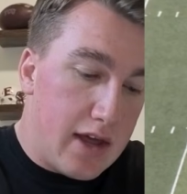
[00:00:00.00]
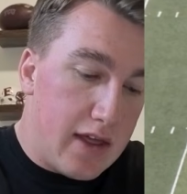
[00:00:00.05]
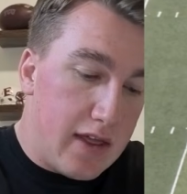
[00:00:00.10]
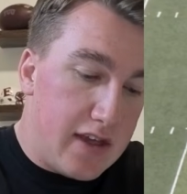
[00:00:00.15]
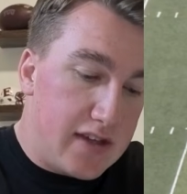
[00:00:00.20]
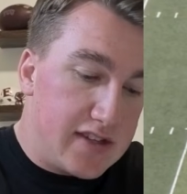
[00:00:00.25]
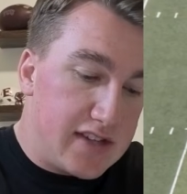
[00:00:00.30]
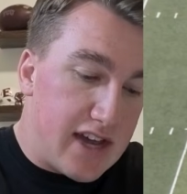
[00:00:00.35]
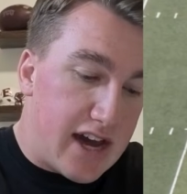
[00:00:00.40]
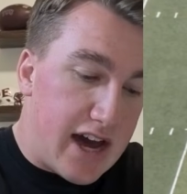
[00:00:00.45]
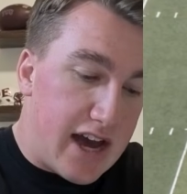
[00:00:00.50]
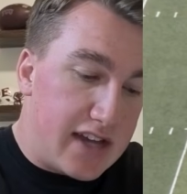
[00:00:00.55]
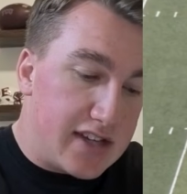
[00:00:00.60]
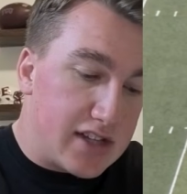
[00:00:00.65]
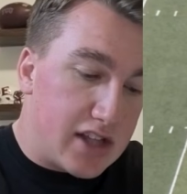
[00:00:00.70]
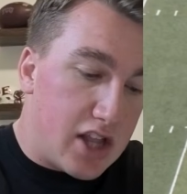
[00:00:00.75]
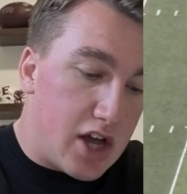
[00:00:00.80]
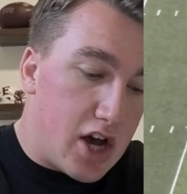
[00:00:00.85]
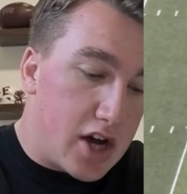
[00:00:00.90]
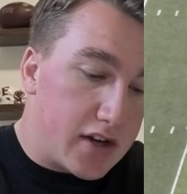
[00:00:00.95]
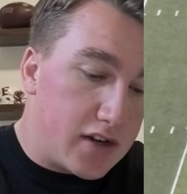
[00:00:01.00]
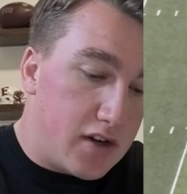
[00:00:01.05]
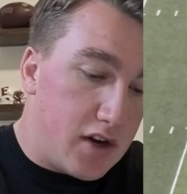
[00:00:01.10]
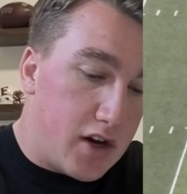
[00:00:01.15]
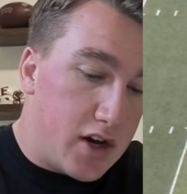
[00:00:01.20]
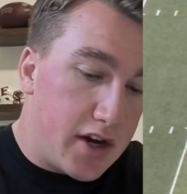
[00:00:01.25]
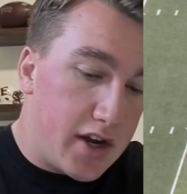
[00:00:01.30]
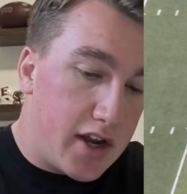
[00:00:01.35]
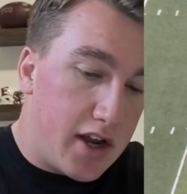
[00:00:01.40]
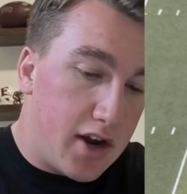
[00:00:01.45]
this guy is locked
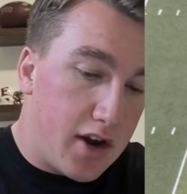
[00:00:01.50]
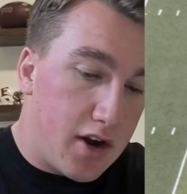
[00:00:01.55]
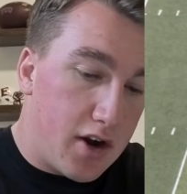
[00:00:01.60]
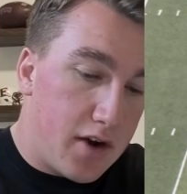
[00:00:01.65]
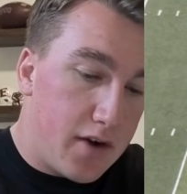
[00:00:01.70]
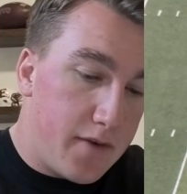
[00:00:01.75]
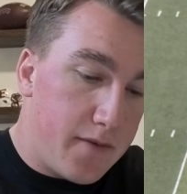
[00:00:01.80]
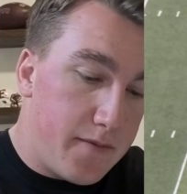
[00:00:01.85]
on here.